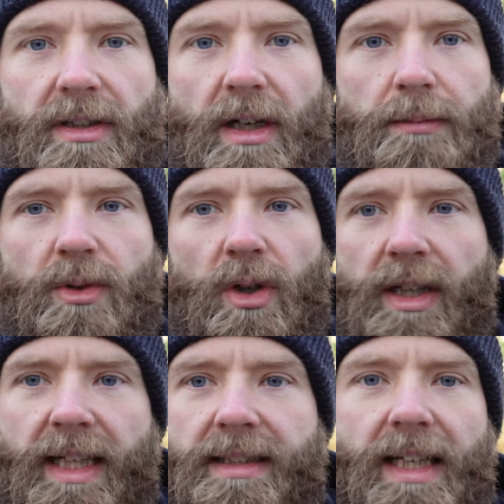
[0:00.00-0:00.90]
I'm not
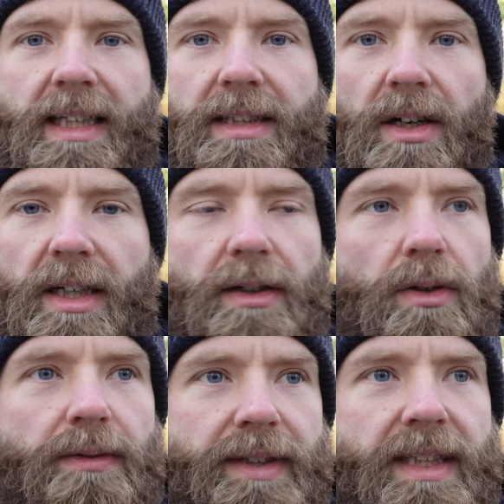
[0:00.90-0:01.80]
against any diet
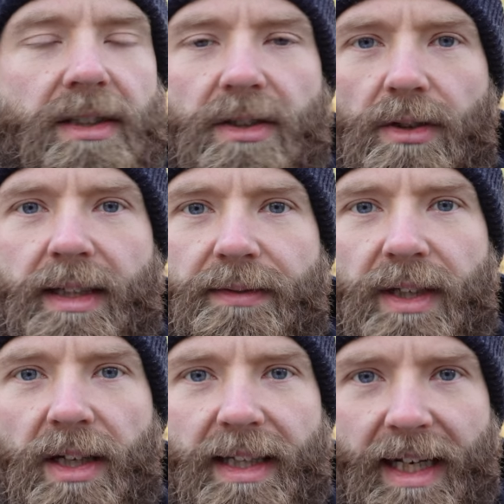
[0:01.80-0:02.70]
or vegan or
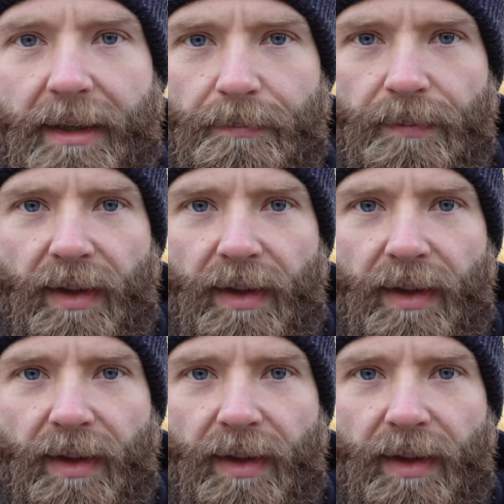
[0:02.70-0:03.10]
anything like that.